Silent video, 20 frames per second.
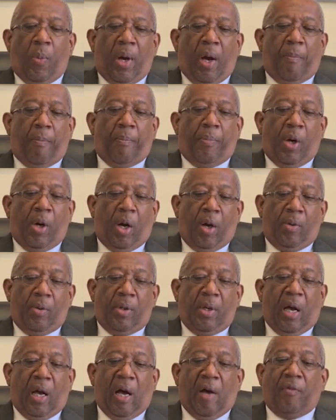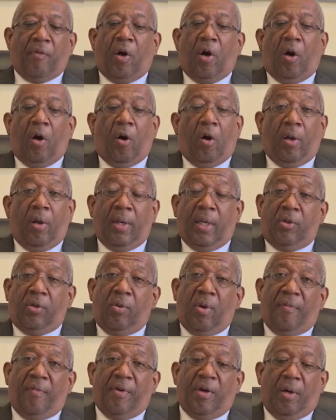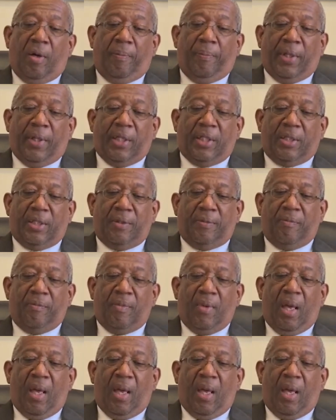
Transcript: We are proud of all that you have accomplished.